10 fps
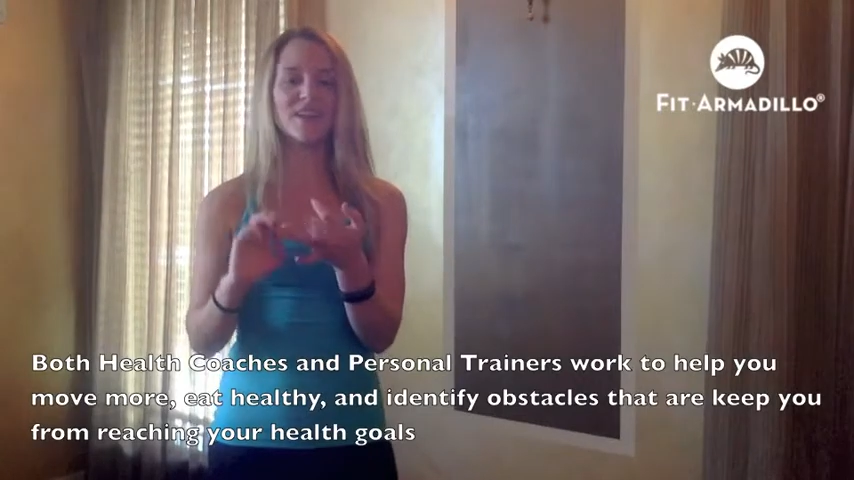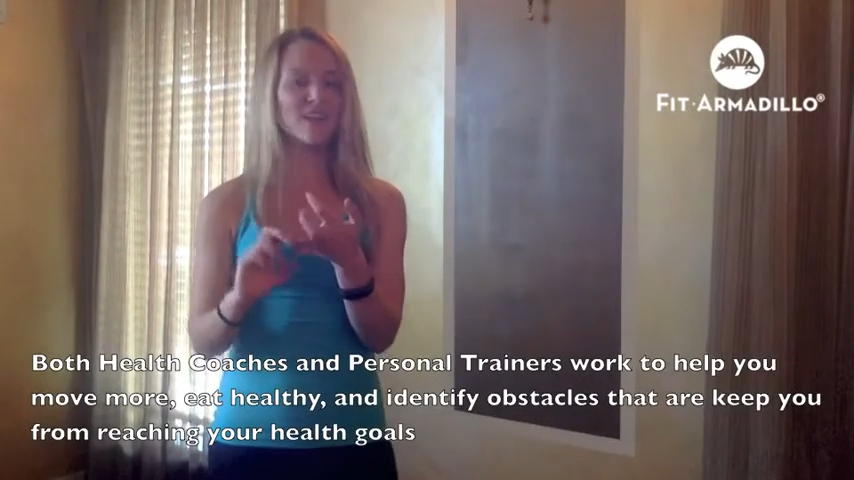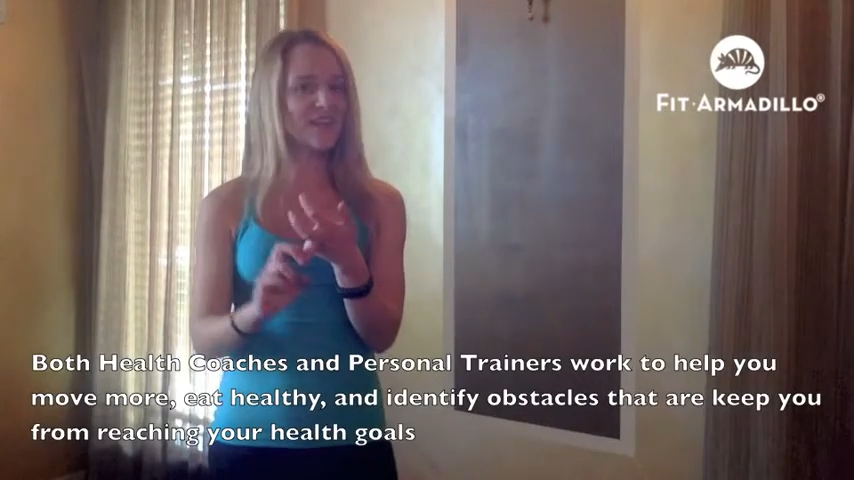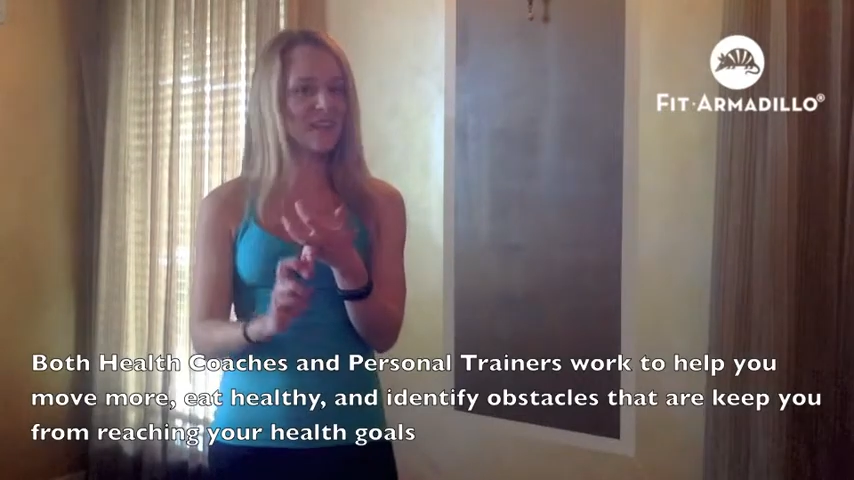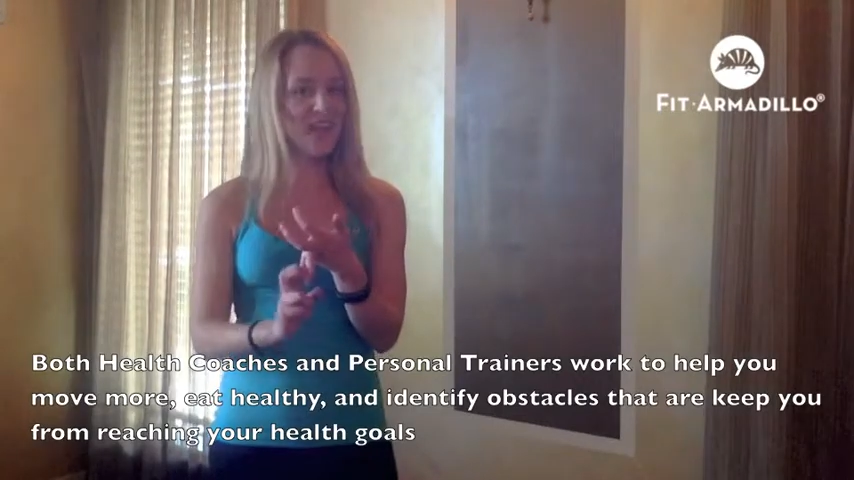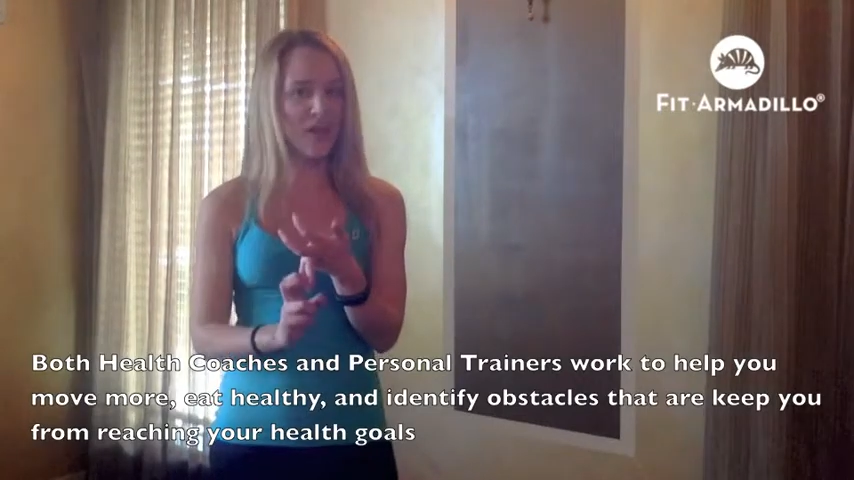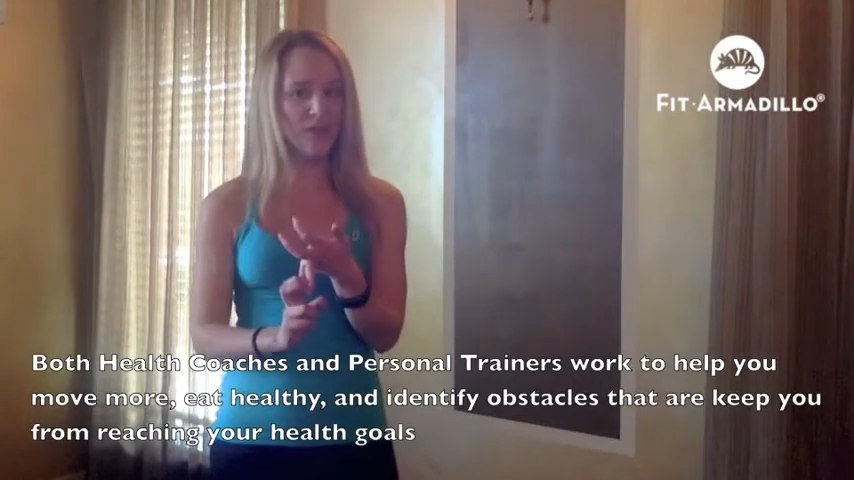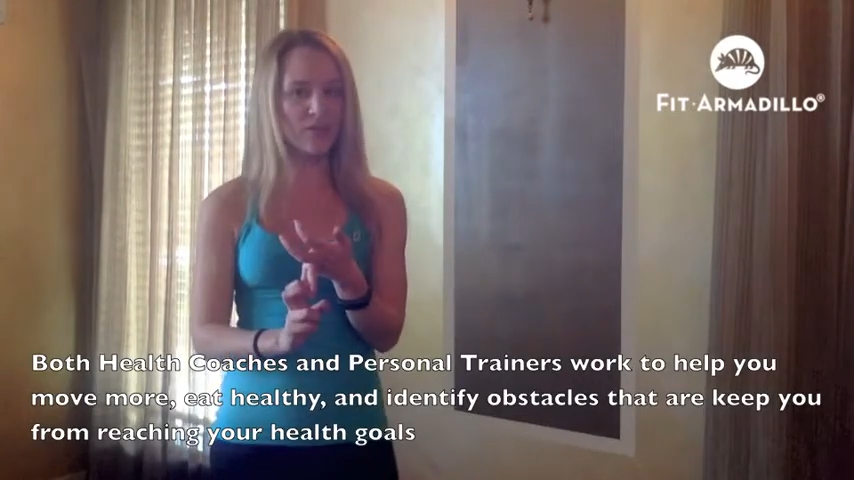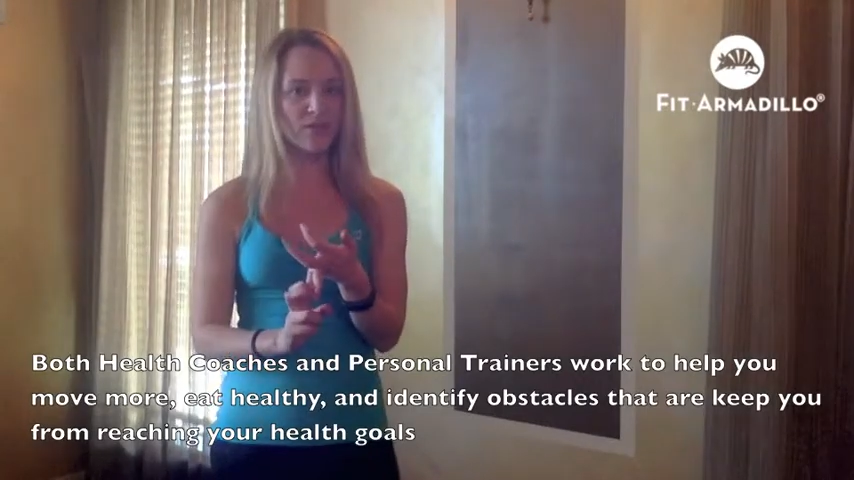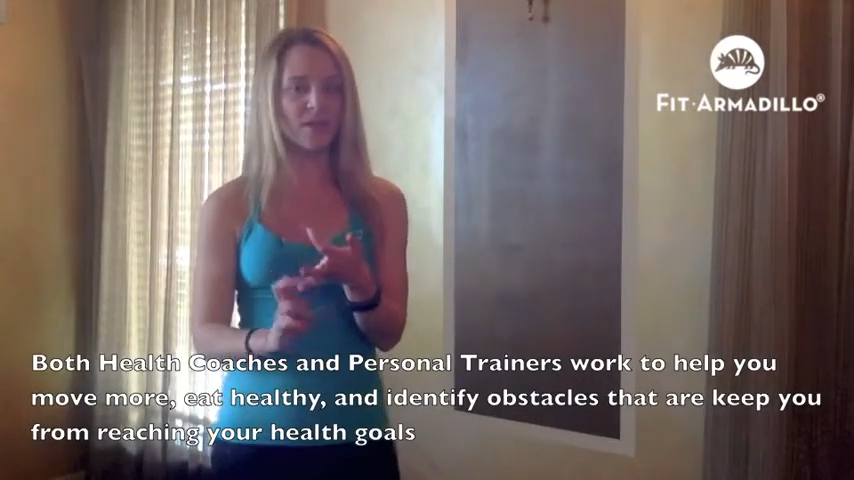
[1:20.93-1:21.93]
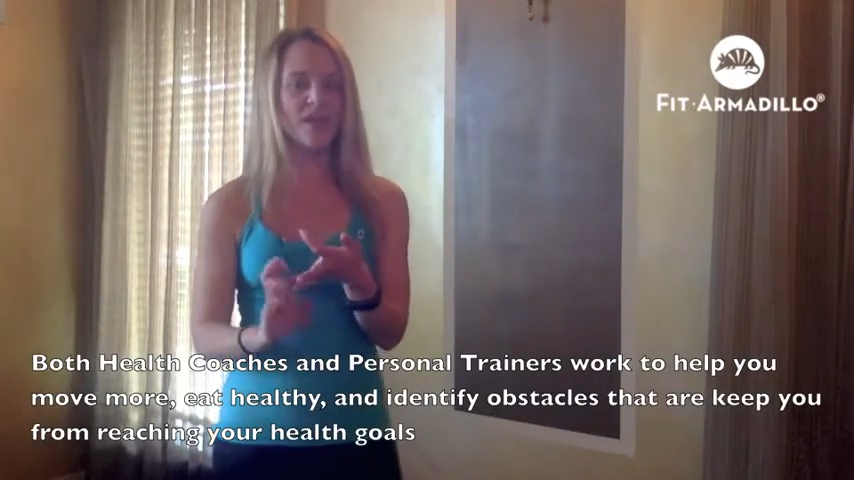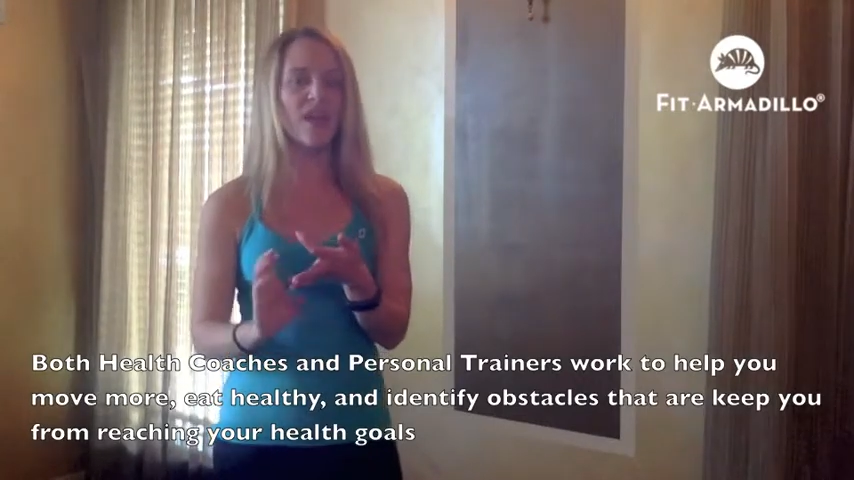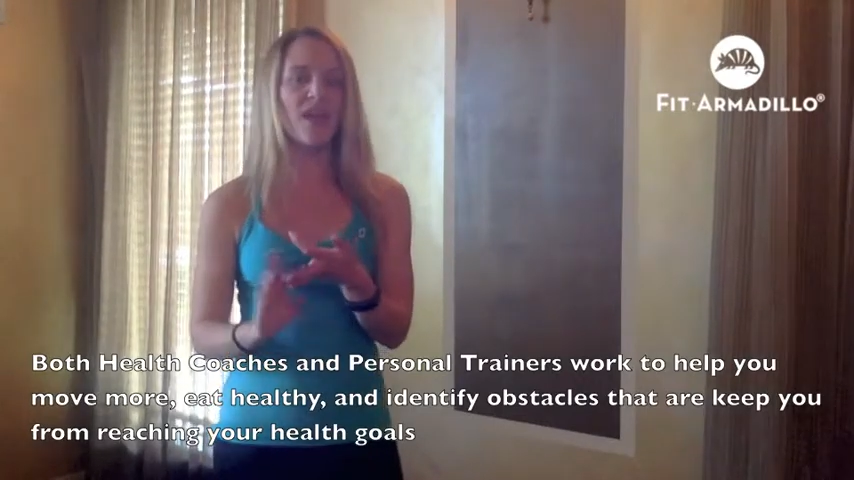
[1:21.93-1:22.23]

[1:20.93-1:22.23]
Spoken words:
eating healthy,